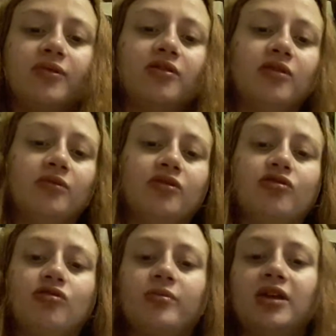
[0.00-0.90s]
because it was a
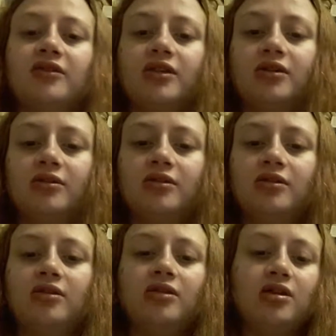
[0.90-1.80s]
traumatic
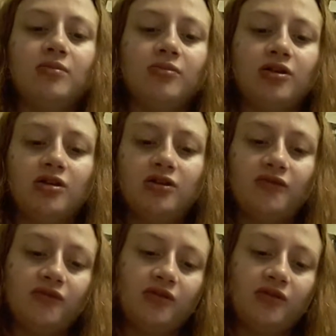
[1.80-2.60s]
birth.